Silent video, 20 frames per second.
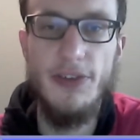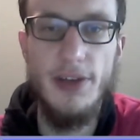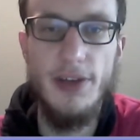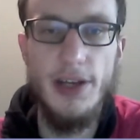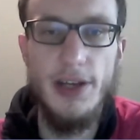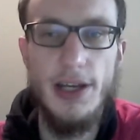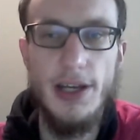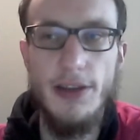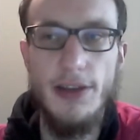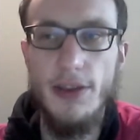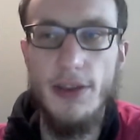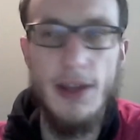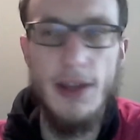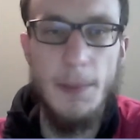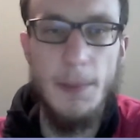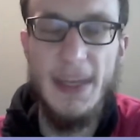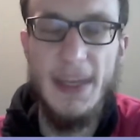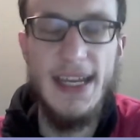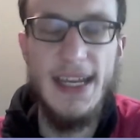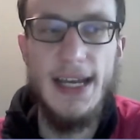the
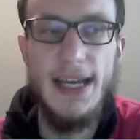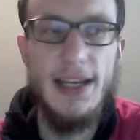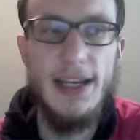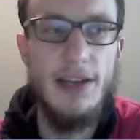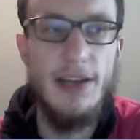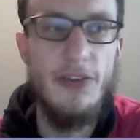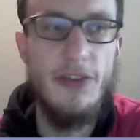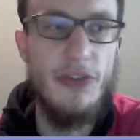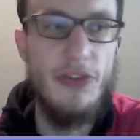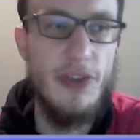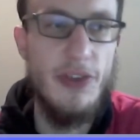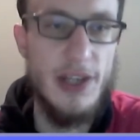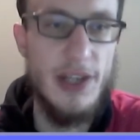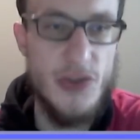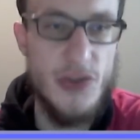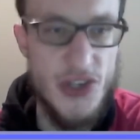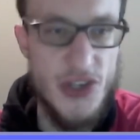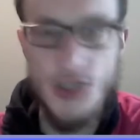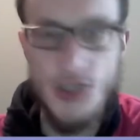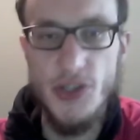mechanics, the
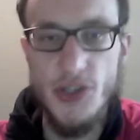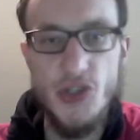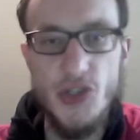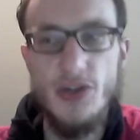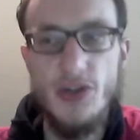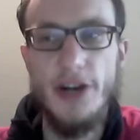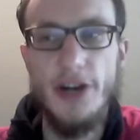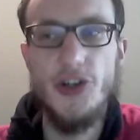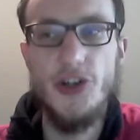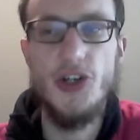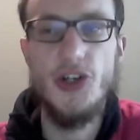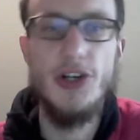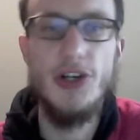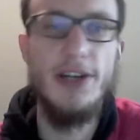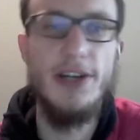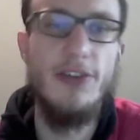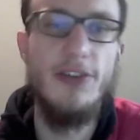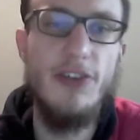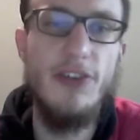crystal structure, and